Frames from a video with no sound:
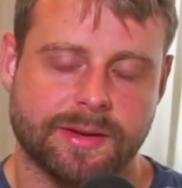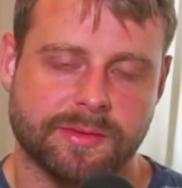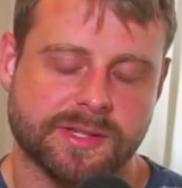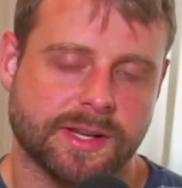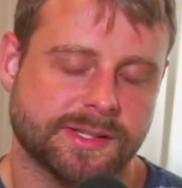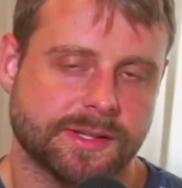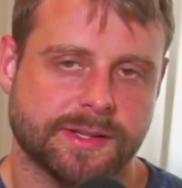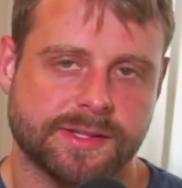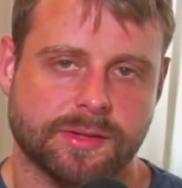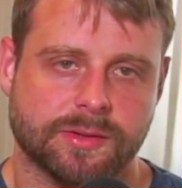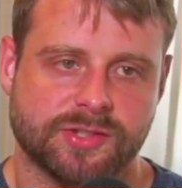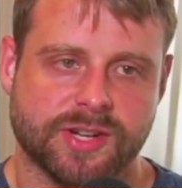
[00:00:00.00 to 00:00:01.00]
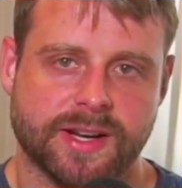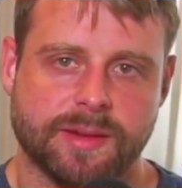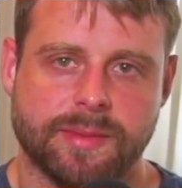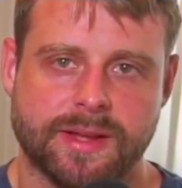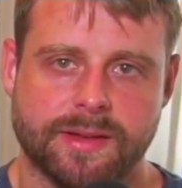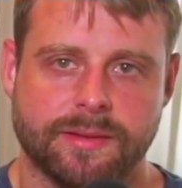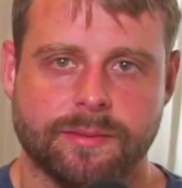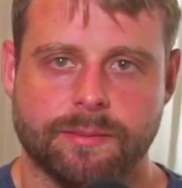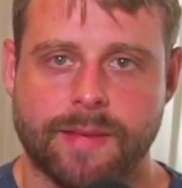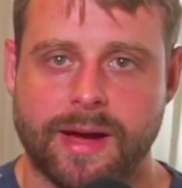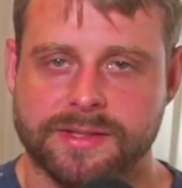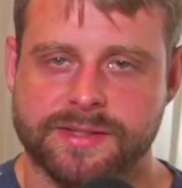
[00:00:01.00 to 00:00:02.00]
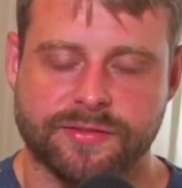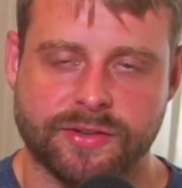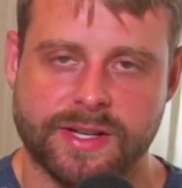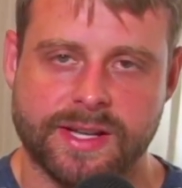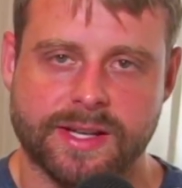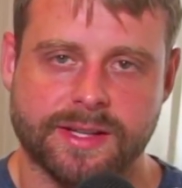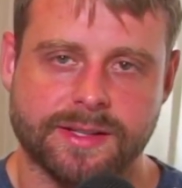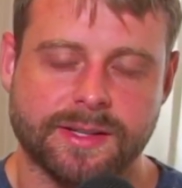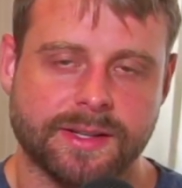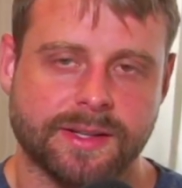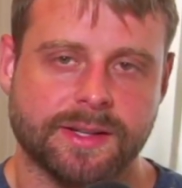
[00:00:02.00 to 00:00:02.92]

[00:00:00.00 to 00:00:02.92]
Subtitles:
It was also this whole trying to be mouse free and